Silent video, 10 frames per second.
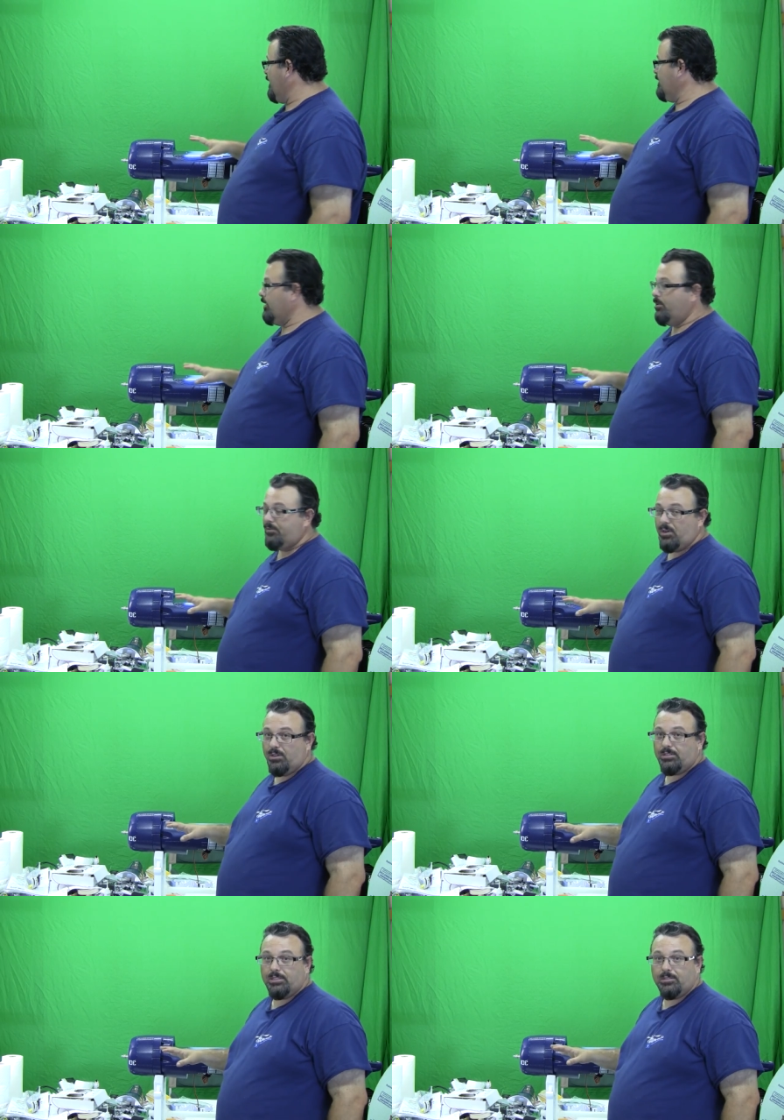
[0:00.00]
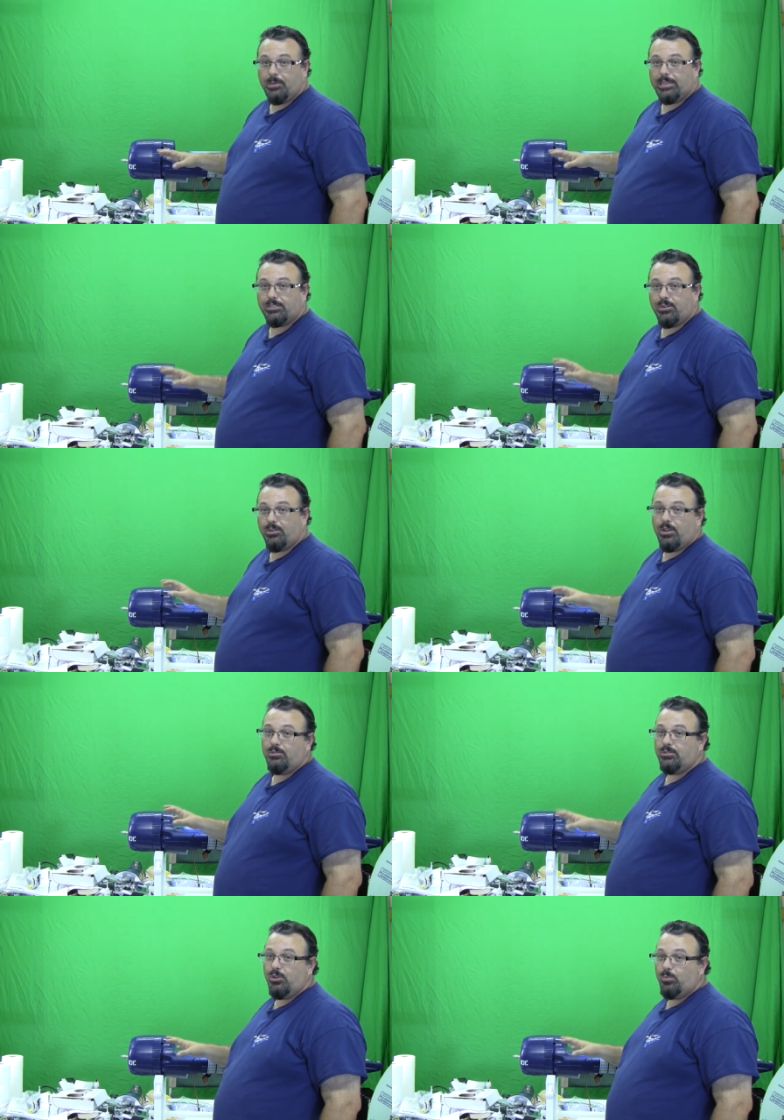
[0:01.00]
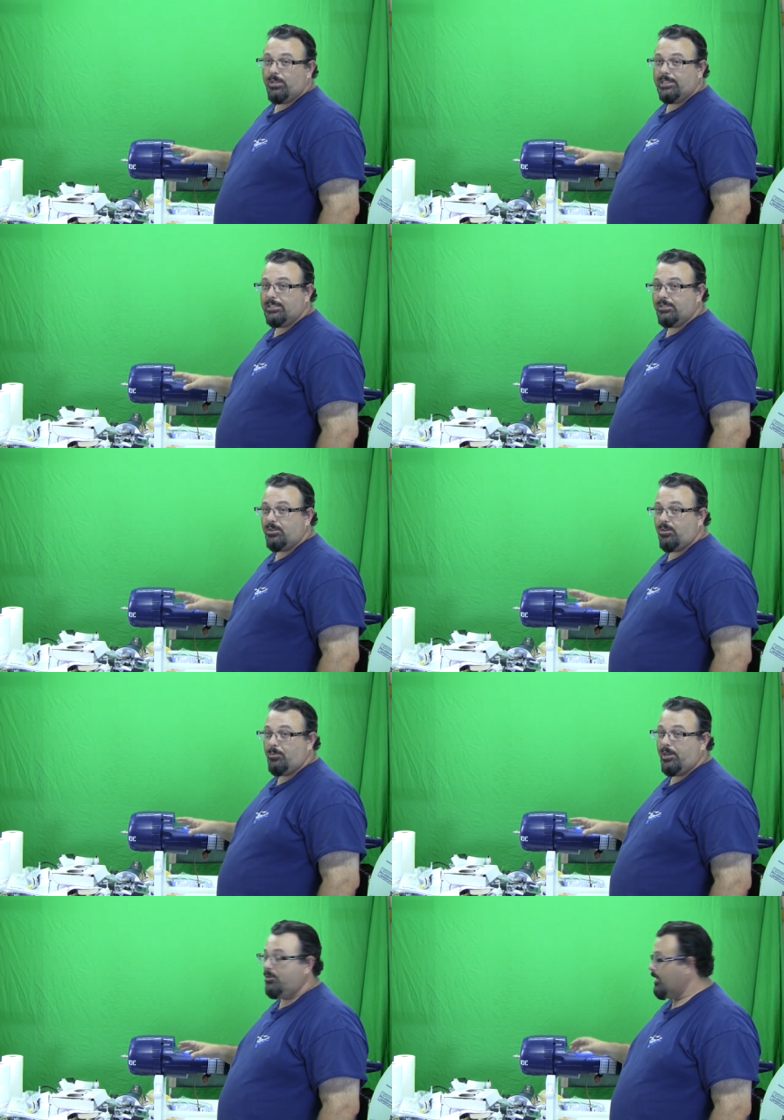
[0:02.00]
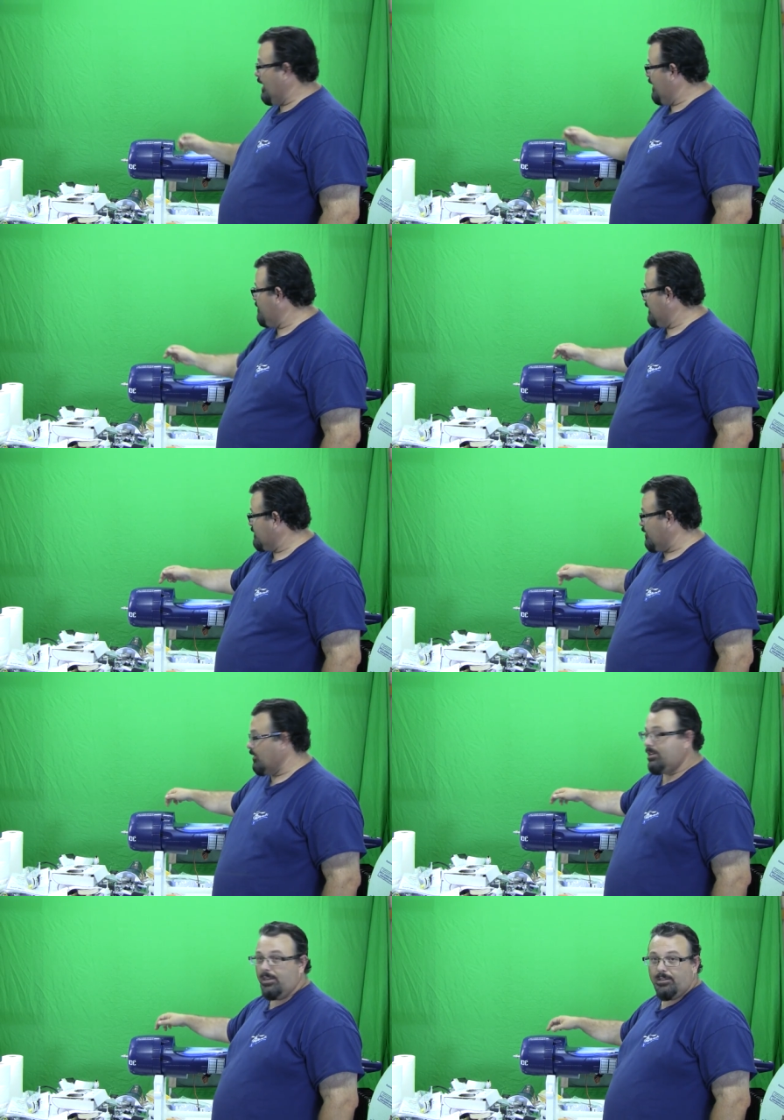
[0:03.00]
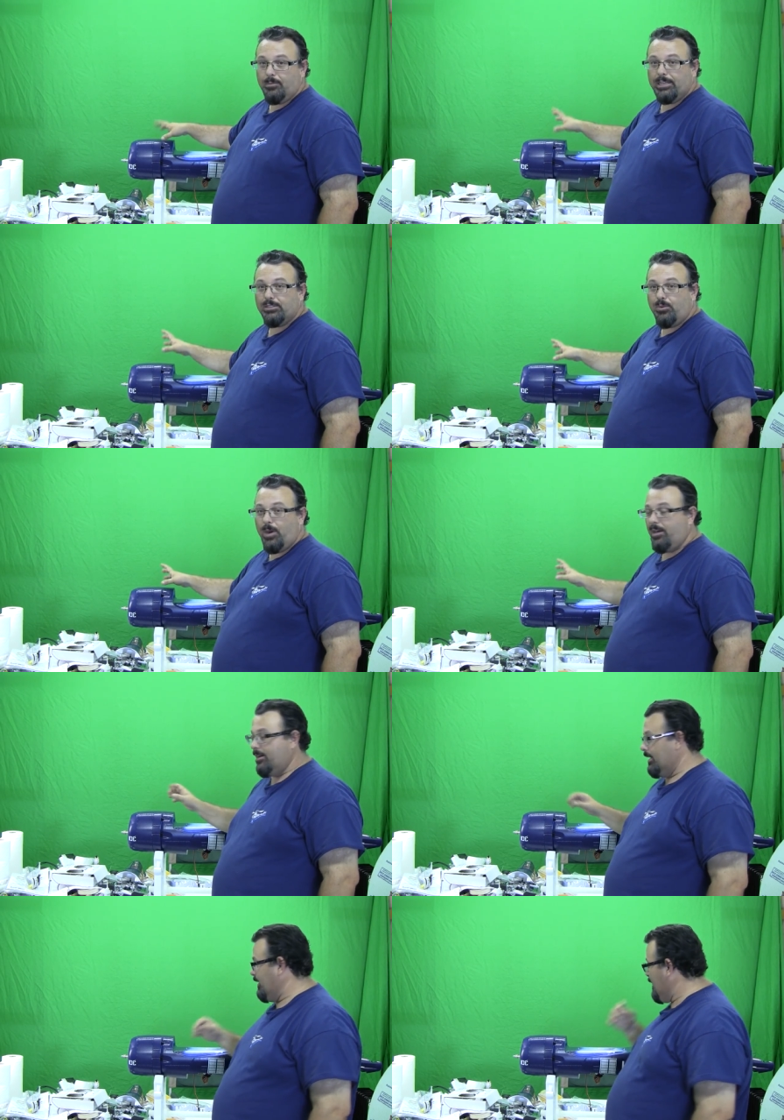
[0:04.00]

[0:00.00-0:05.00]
need to do first is to make sure those two places are going to be okay if I start cutting a big square out